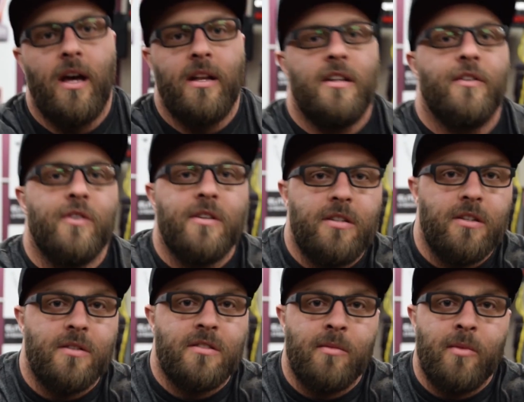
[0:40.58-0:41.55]
Different
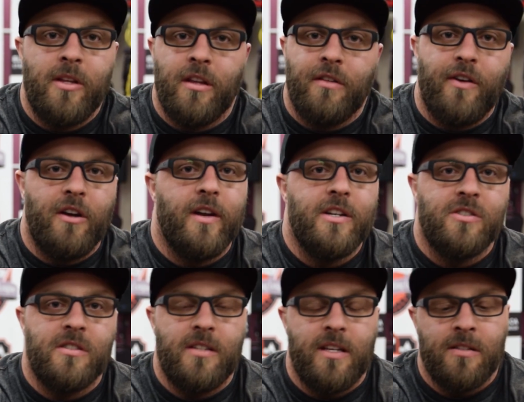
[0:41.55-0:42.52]
to some of the other
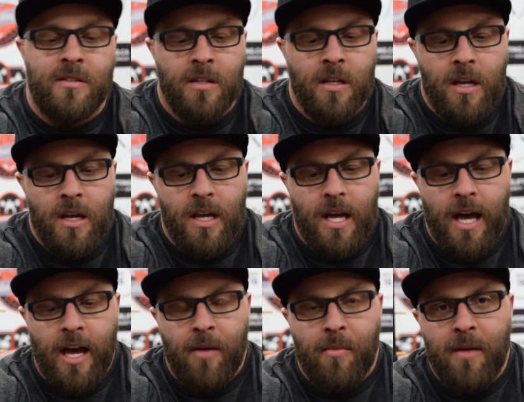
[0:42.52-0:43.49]
federations is
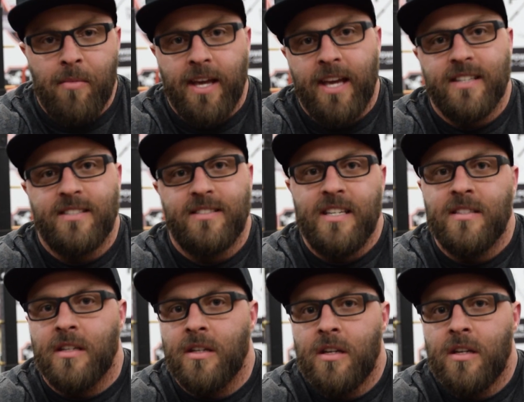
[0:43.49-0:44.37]
I'm making a season.